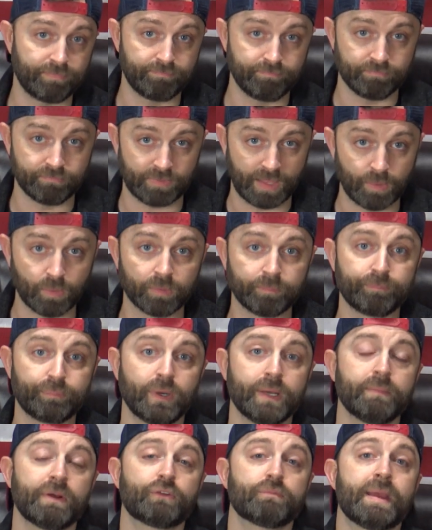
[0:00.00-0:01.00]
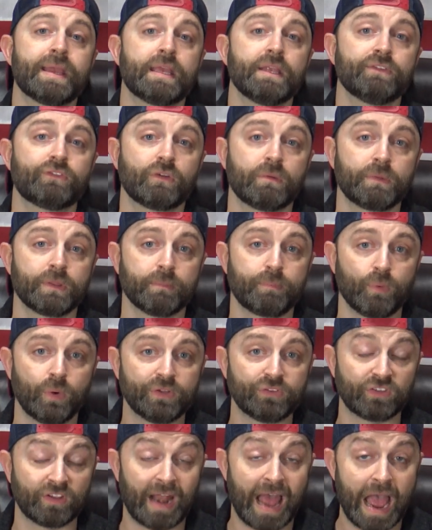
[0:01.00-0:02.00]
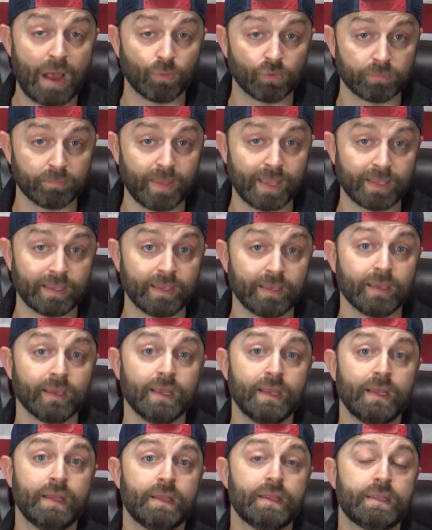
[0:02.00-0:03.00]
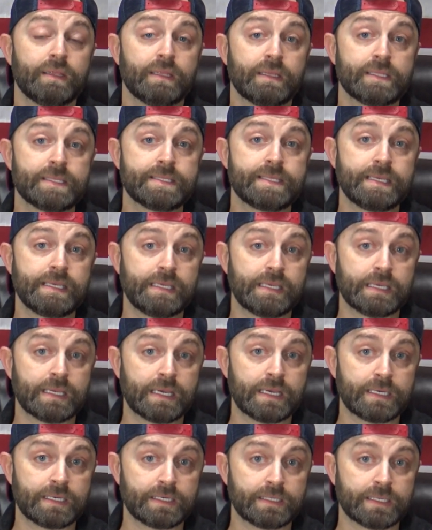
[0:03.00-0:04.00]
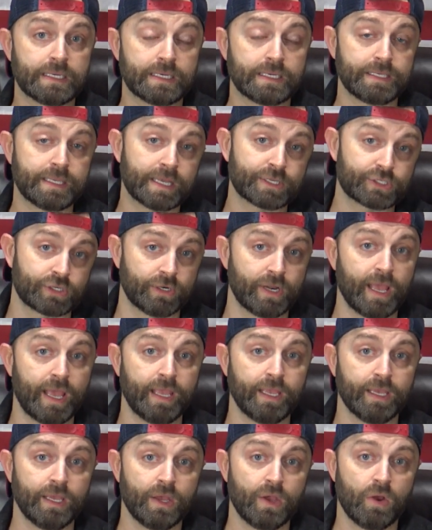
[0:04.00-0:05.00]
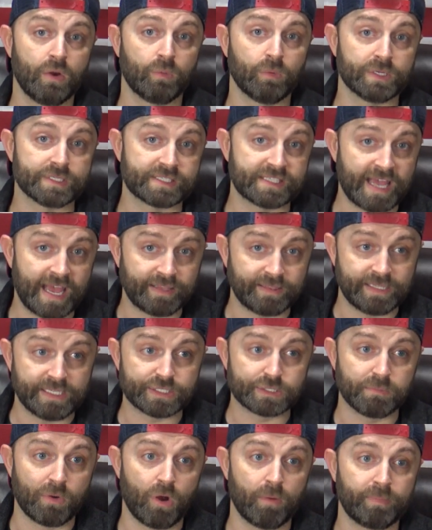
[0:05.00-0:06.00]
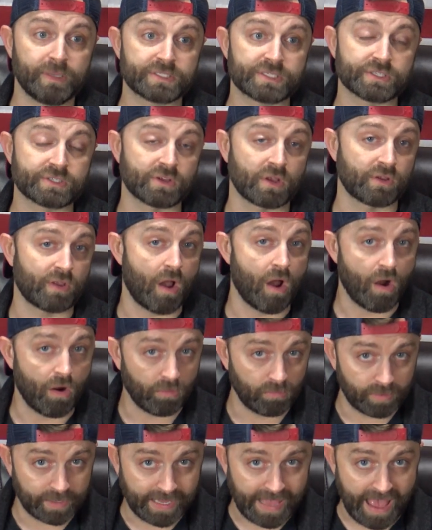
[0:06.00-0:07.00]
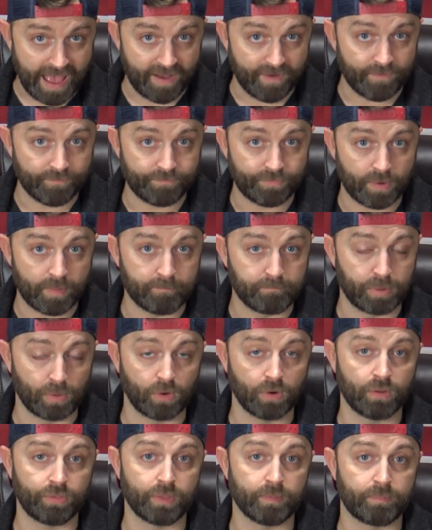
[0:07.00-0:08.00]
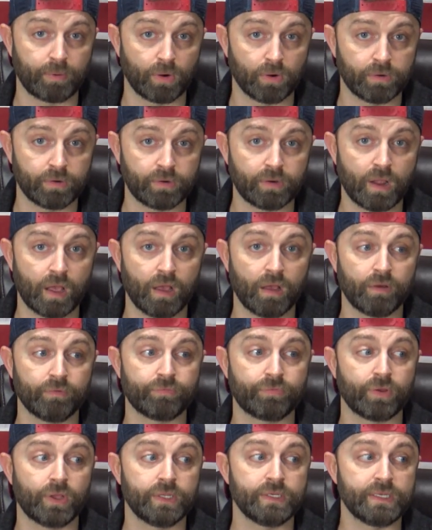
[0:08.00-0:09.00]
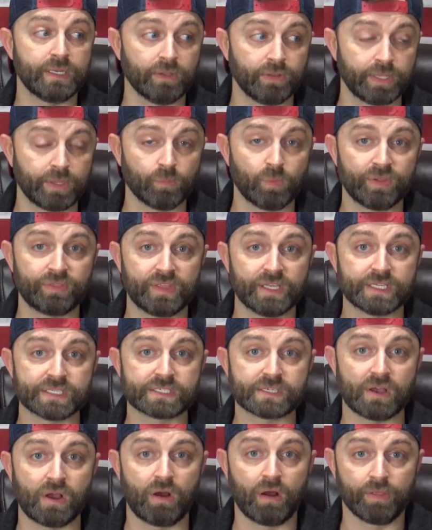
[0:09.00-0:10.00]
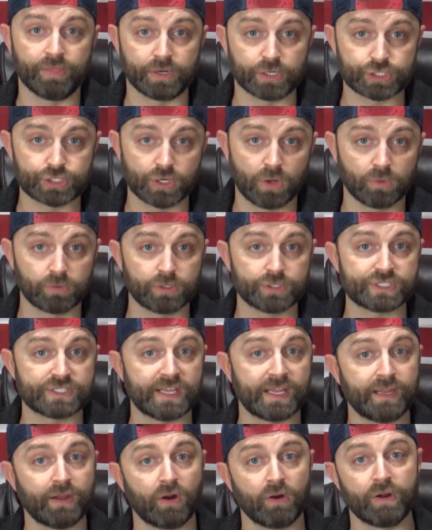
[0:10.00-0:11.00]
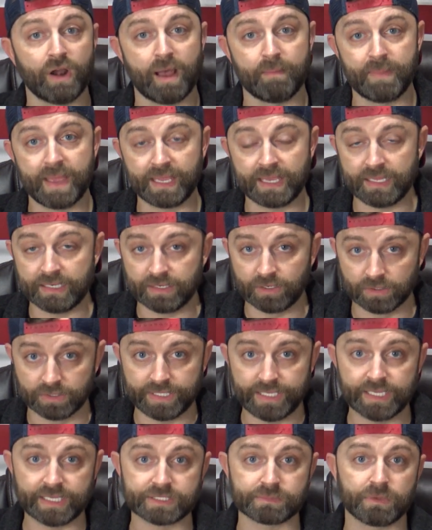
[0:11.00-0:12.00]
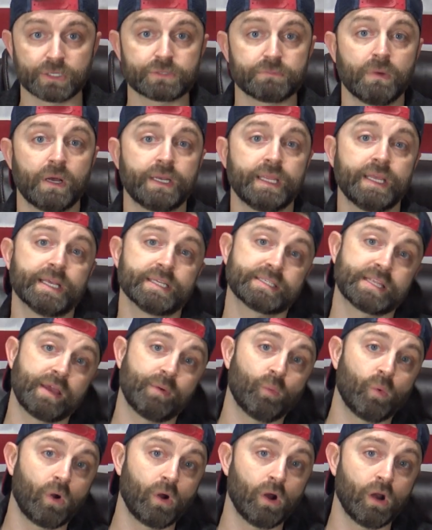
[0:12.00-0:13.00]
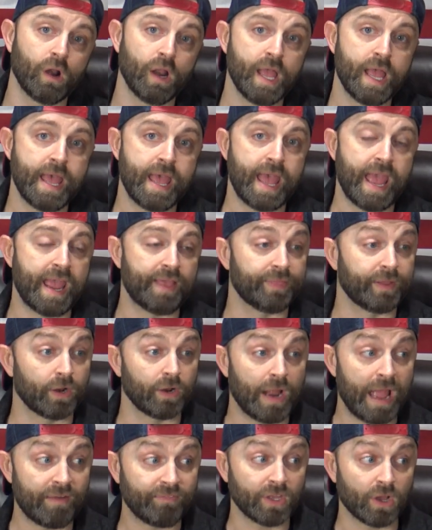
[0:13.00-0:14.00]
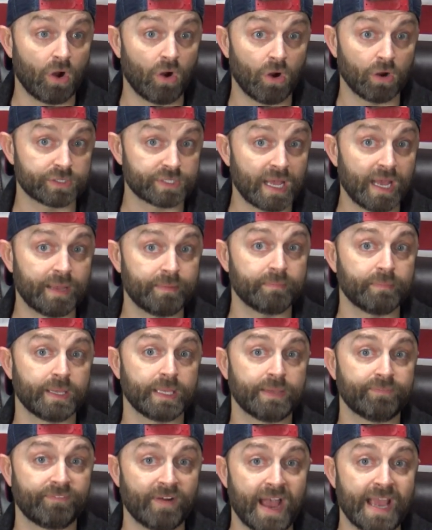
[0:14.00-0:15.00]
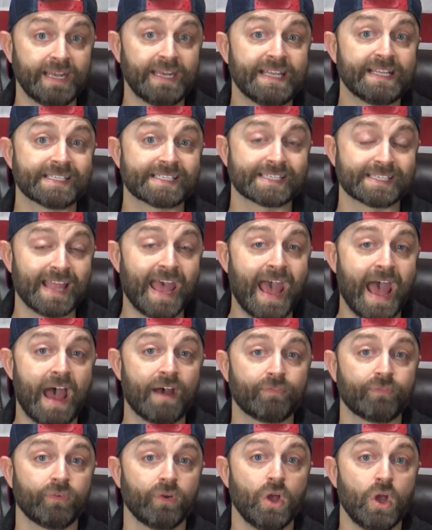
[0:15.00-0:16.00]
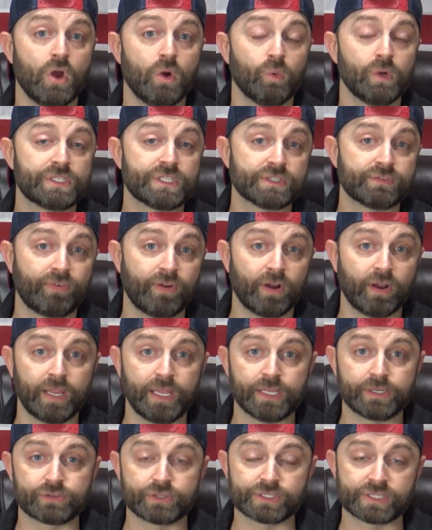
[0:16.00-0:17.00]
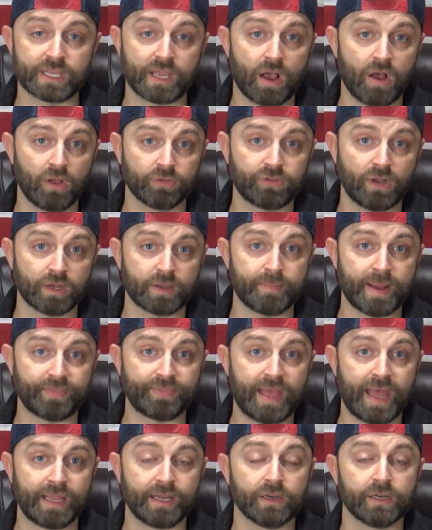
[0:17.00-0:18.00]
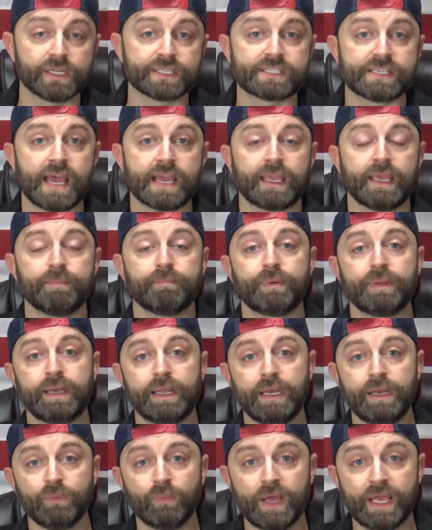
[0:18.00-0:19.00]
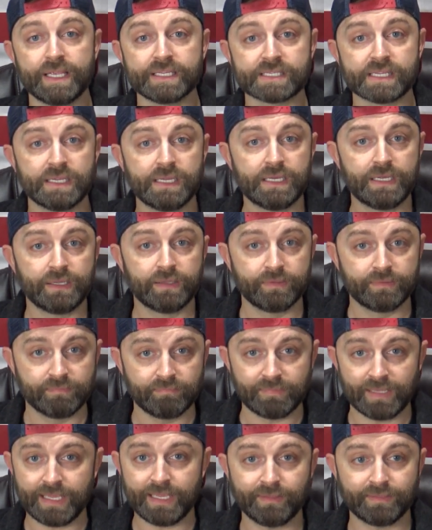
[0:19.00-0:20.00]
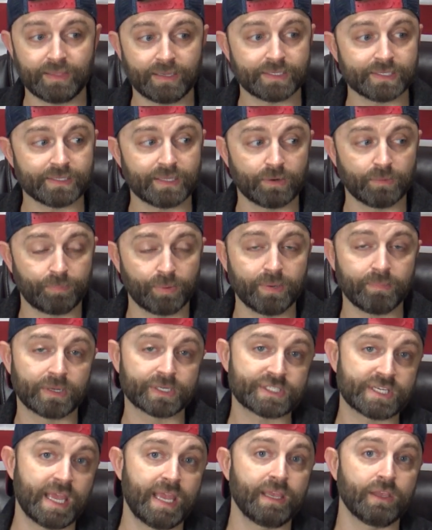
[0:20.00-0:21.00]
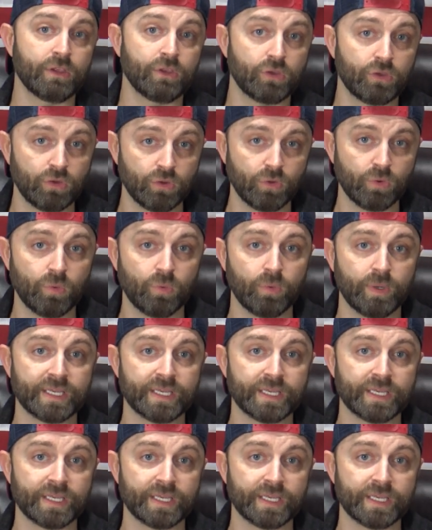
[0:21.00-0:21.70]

they were pretty much making some of the points that I was making yesterday, was that these small businesses already have the burden of dealing with this on their shoulders. They are not making nearly as much money as they were, and they're having a hard time finding staff which is very interesting. I'll talk about that here in a second. But anyways, they're pretty much saying, you